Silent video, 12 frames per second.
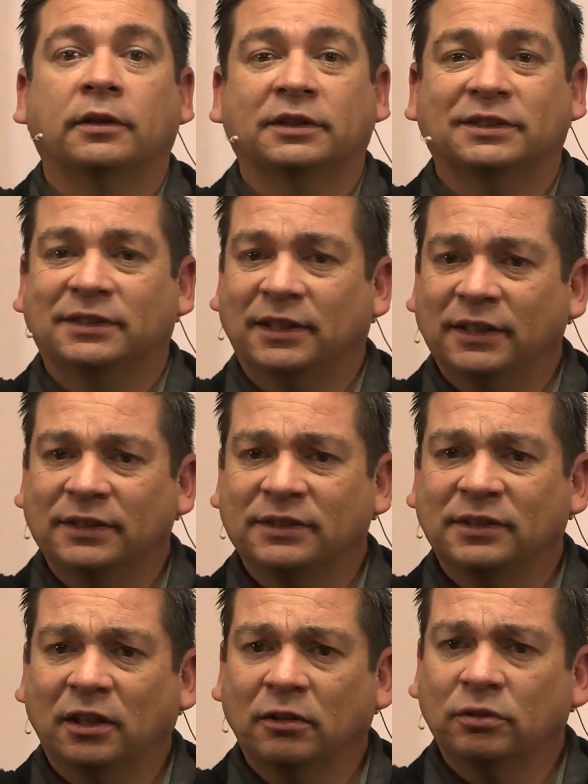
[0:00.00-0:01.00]
Is this
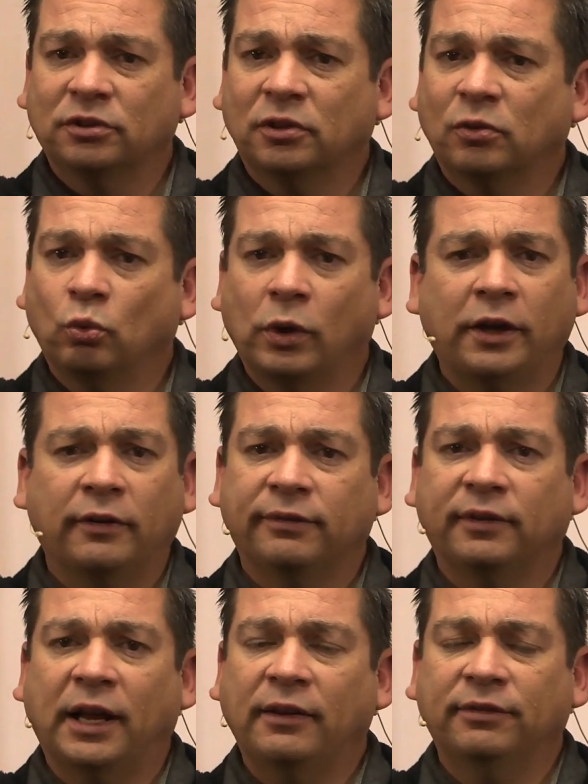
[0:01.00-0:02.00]
the Lutheran way of
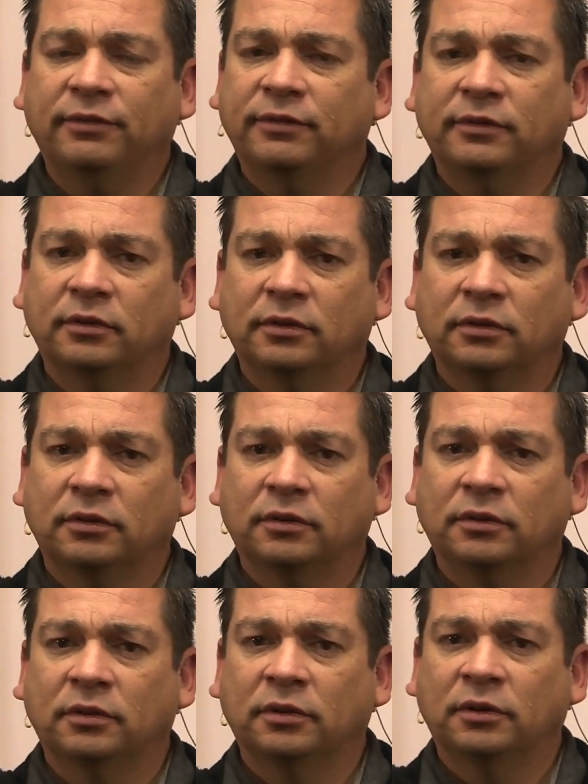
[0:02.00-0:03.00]
life?
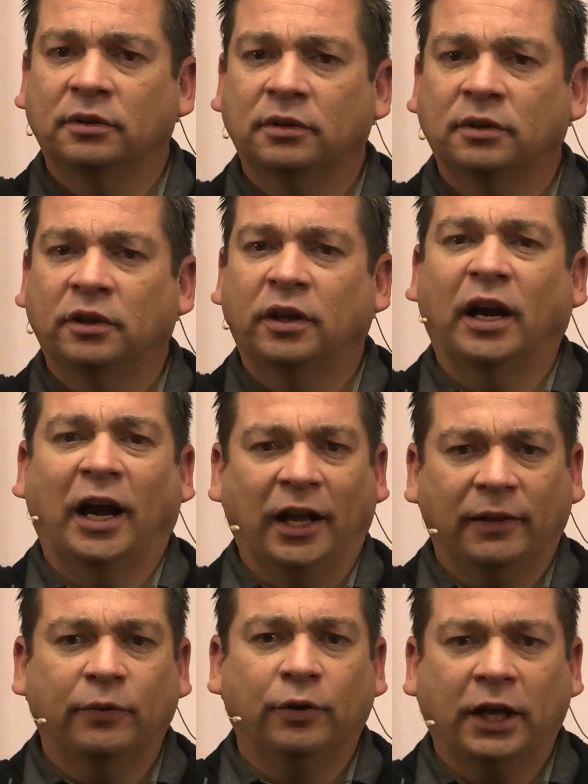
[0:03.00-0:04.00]

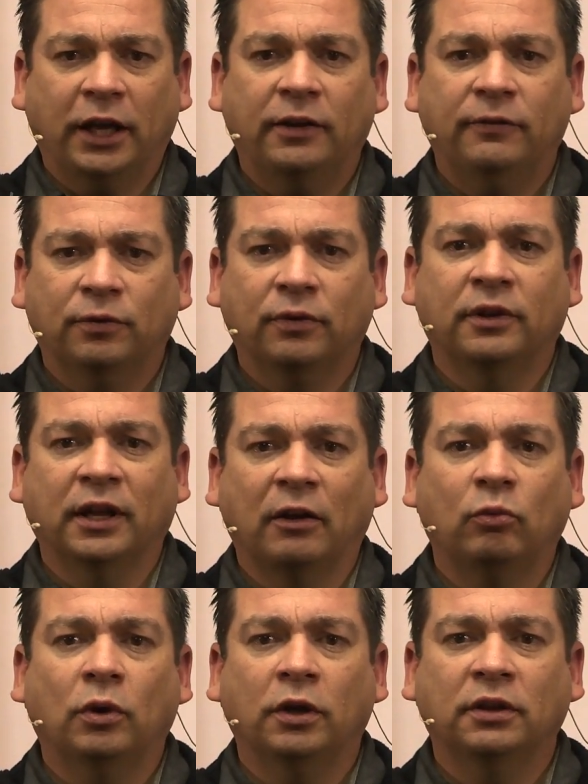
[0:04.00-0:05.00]
Advocating for that
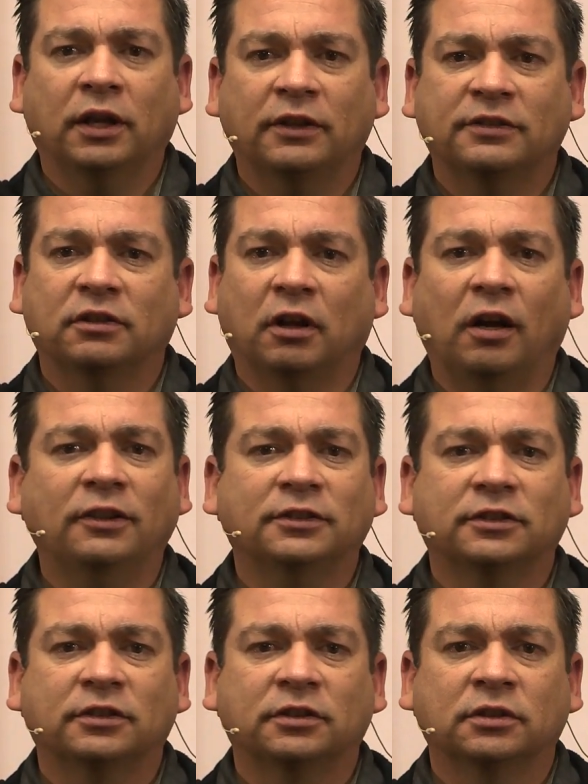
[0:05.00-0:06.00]
one that is
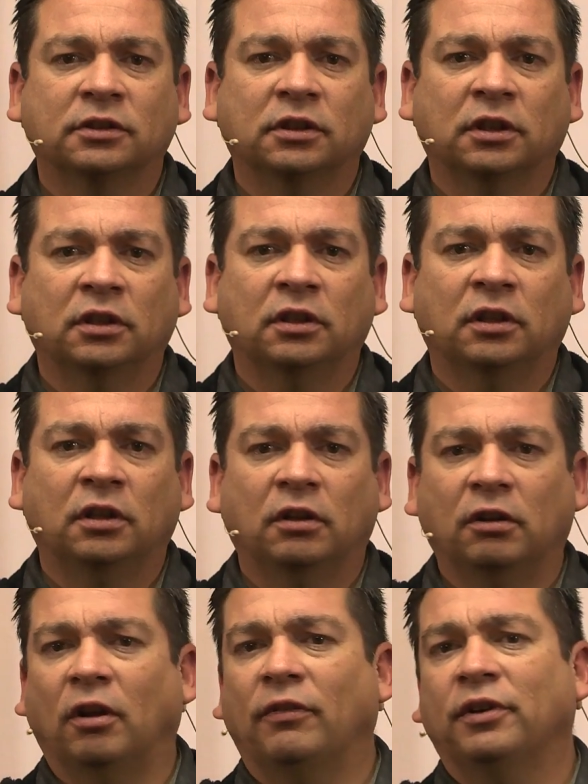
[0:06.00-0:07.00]
lost?
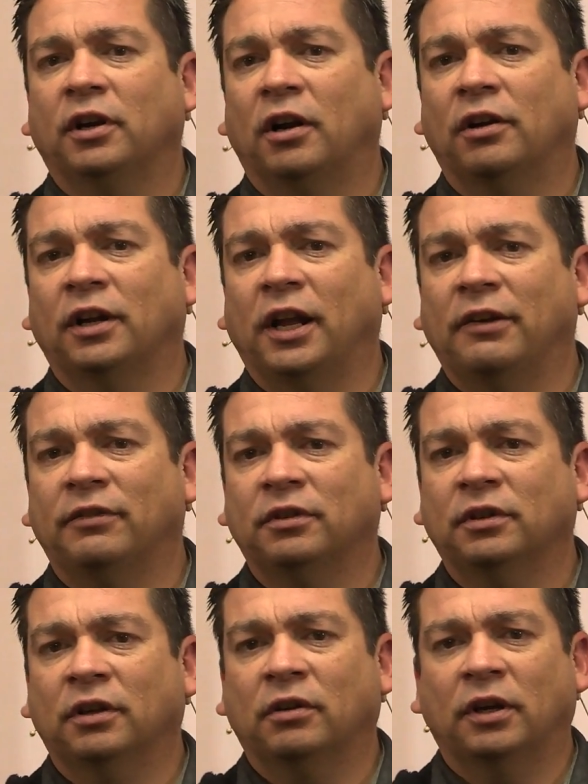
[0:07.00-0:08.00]
Loving our
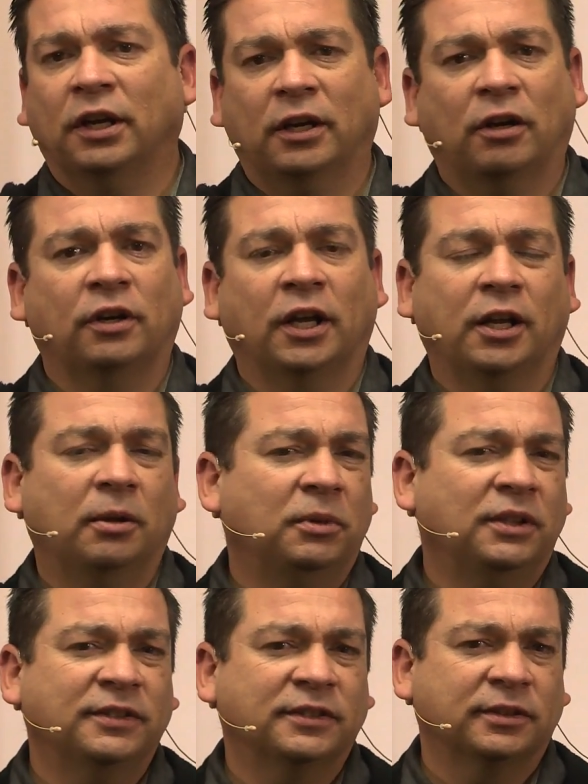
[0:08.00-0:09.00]
neighbor and our
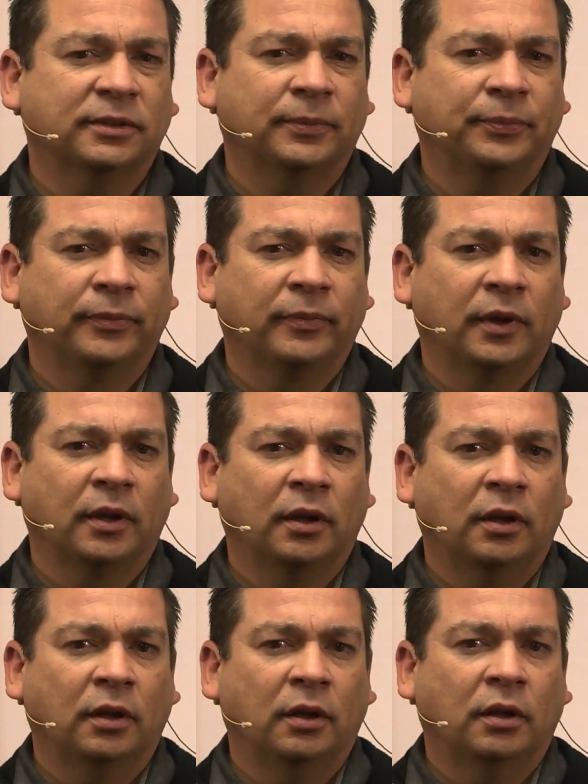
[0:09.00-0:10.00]
enemies?
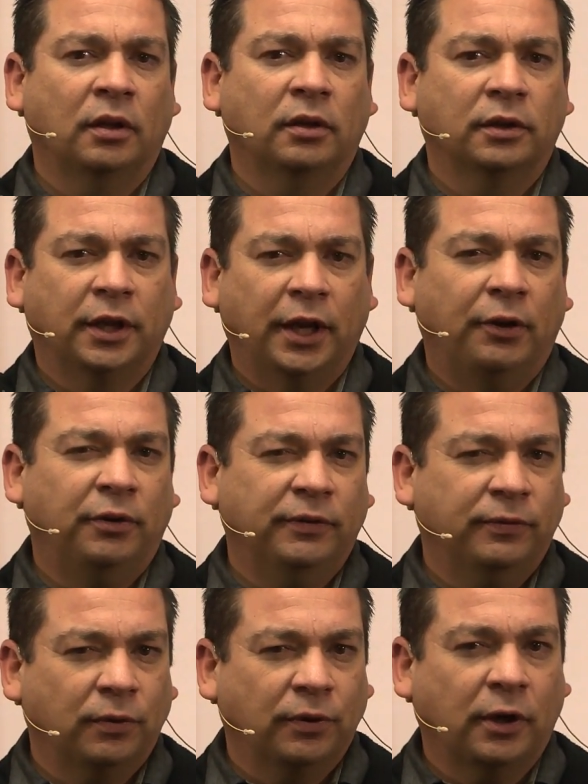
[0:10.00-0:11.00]
Caring
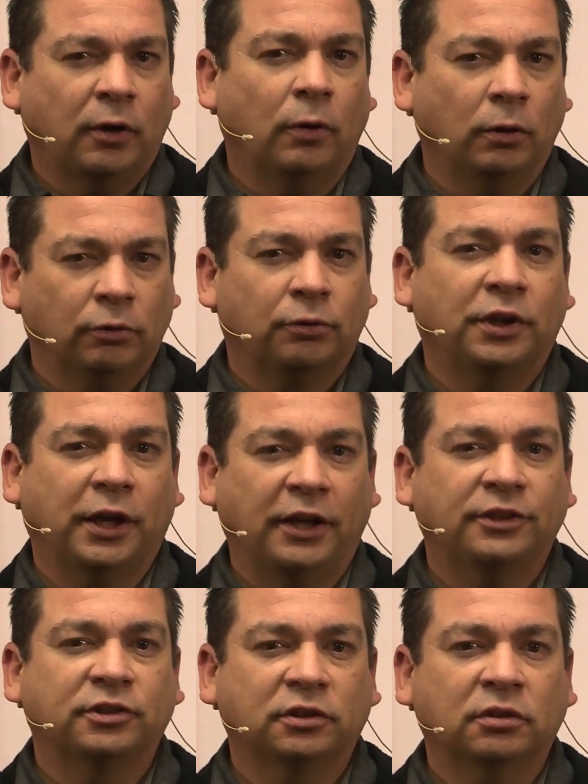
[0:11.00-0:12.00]
for the whole
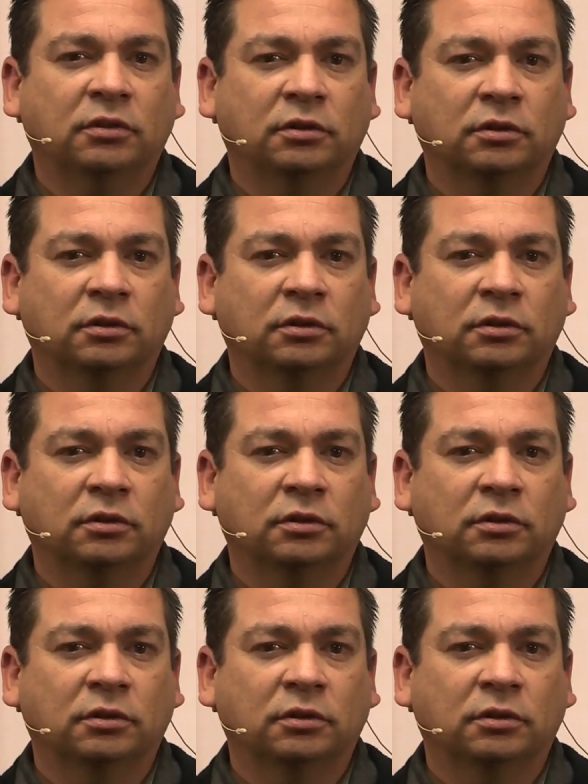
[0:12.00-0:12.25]
creation?